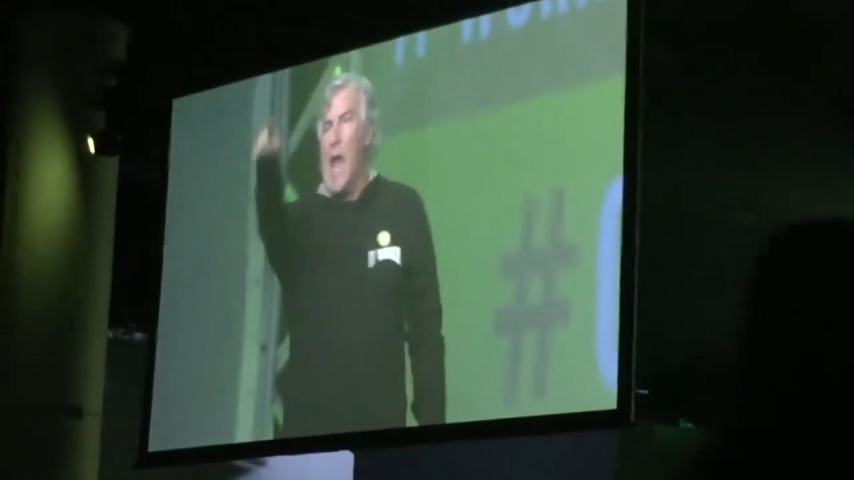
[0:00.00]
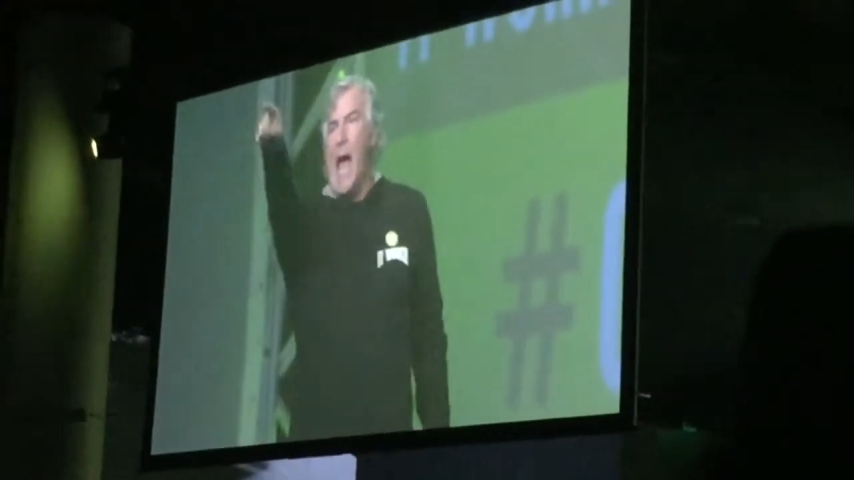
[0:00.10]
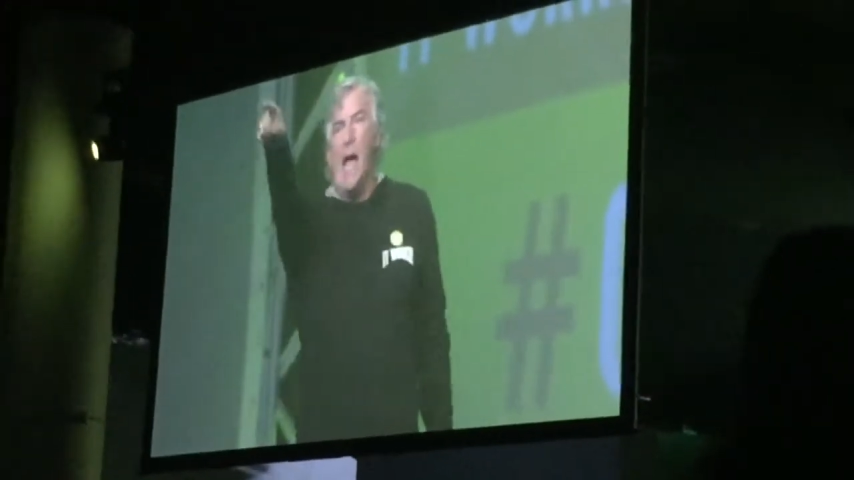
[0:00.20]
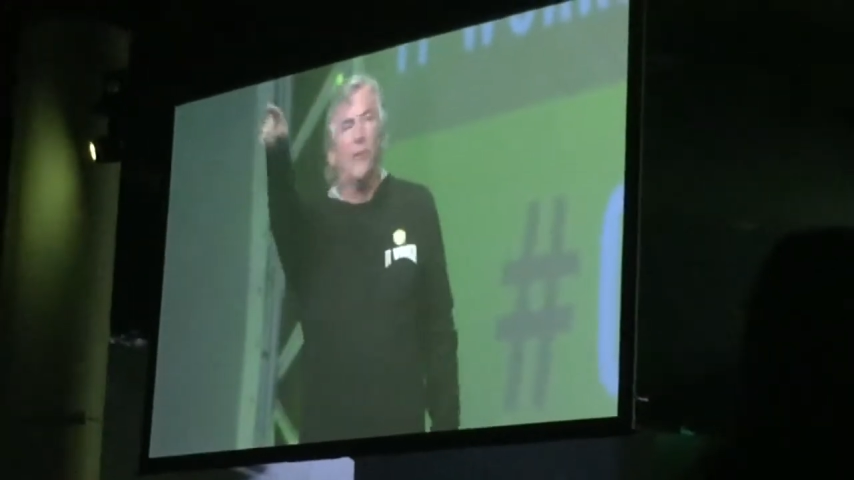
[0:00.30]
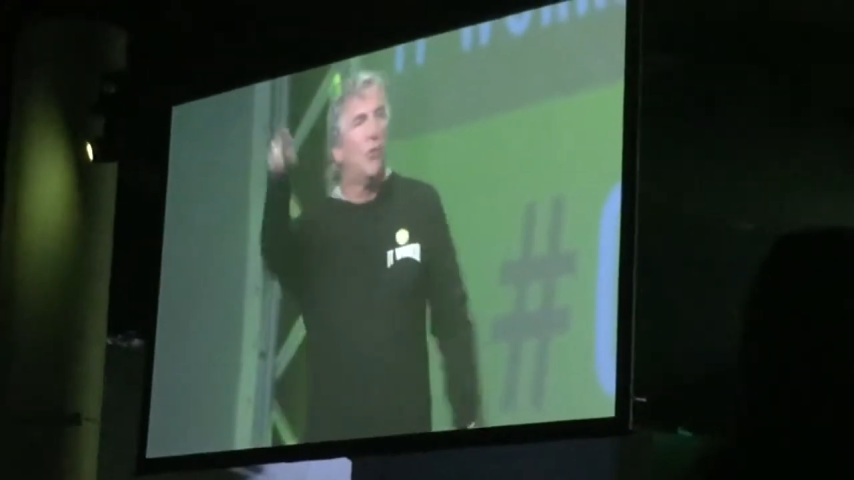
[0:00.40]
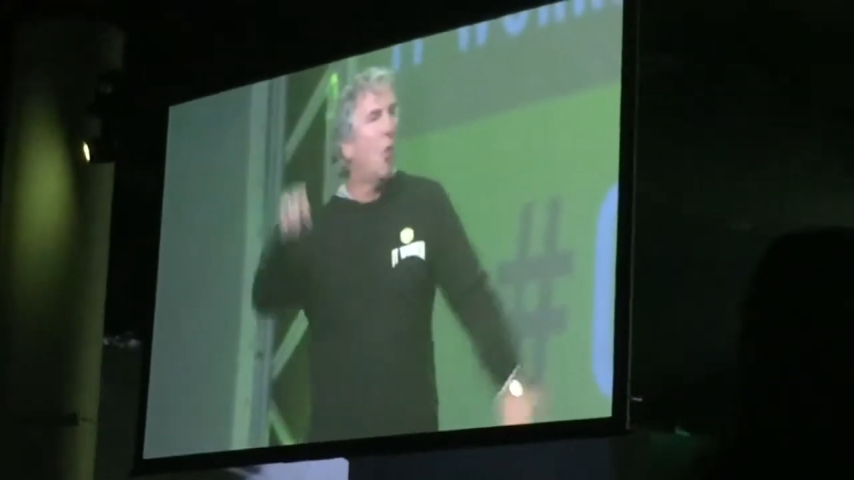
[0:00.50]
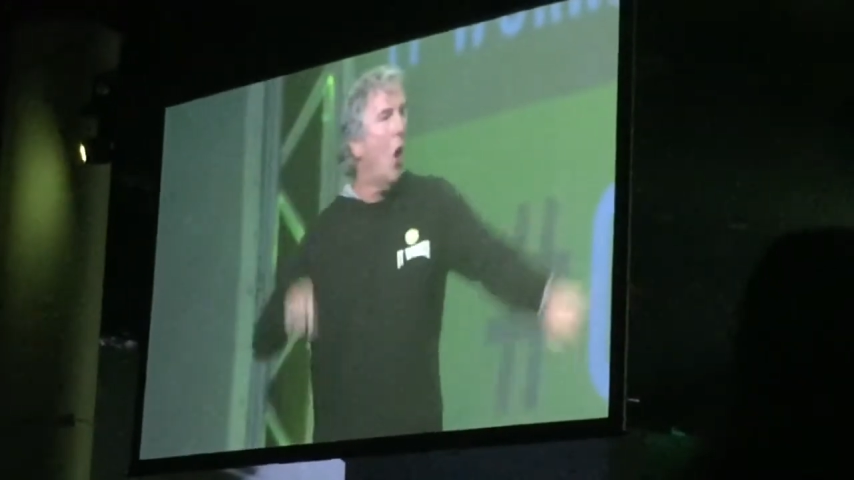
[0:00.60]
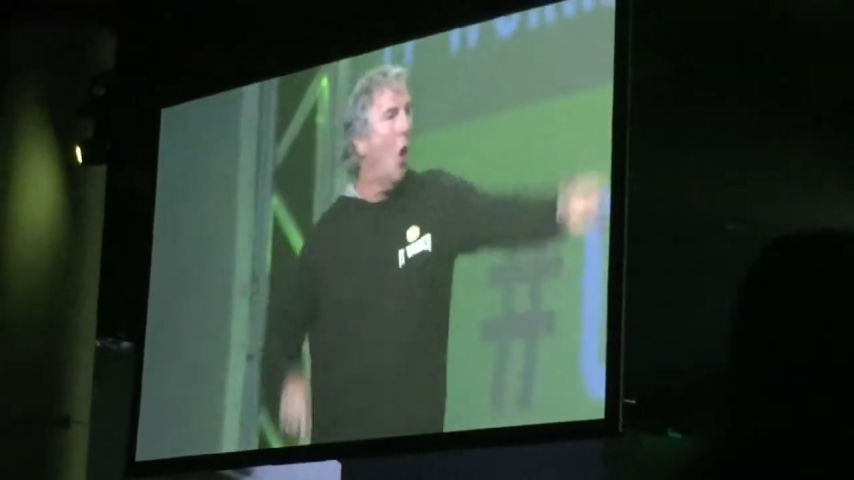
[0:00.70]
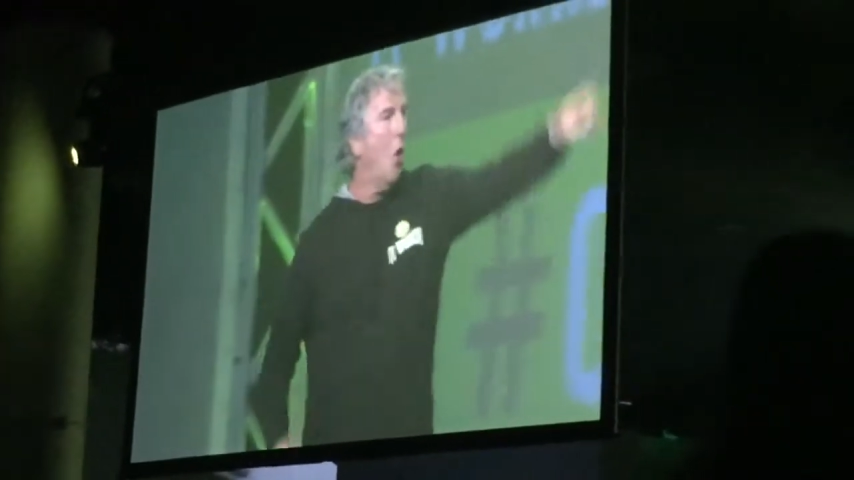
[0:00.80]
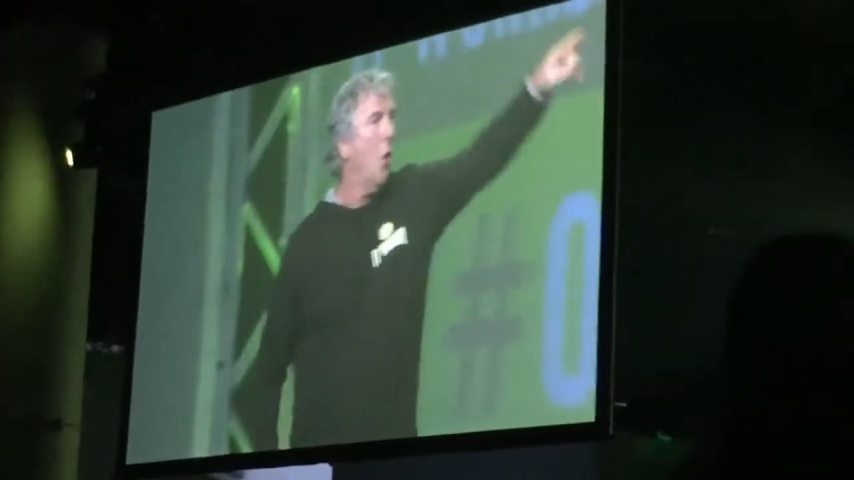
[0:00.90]
in the
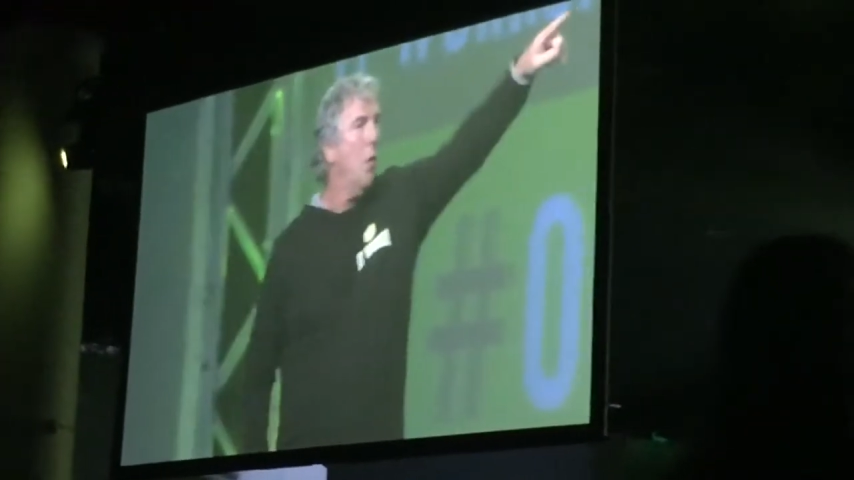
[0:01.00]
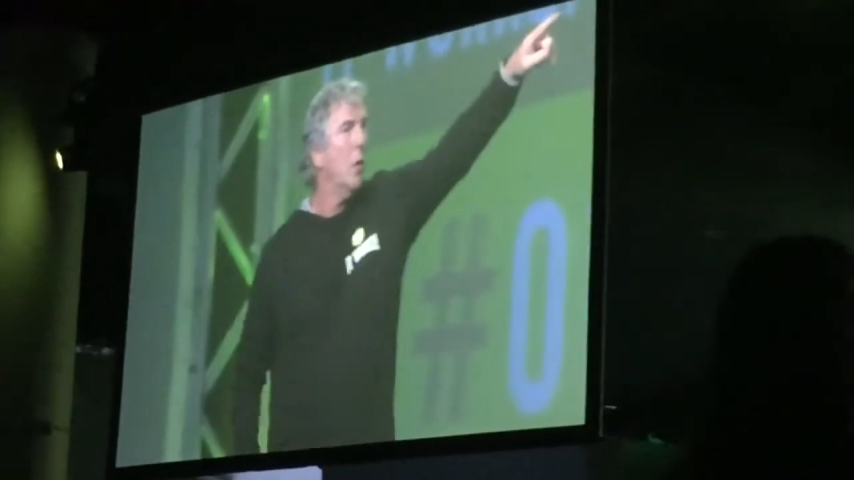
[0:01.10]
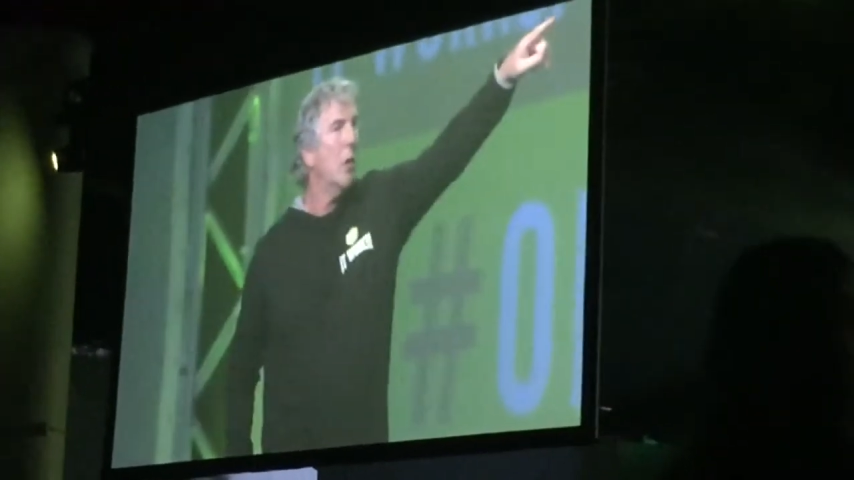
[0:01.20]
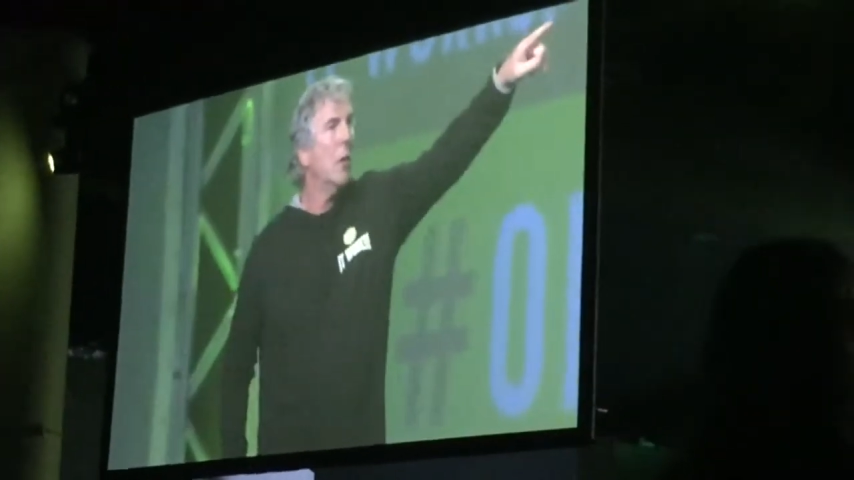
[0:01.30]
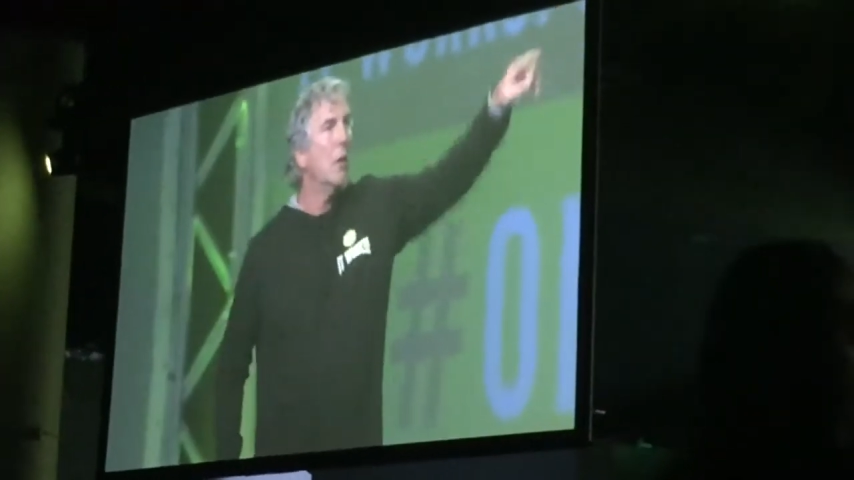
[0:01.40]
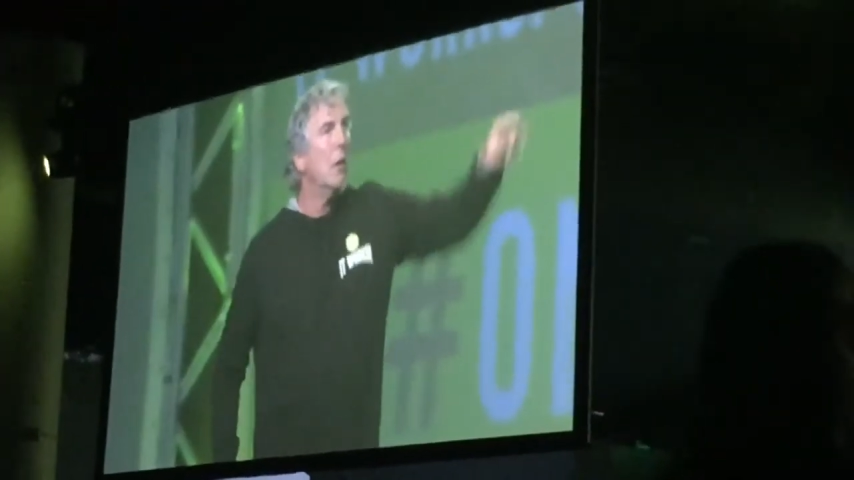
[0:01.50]
last row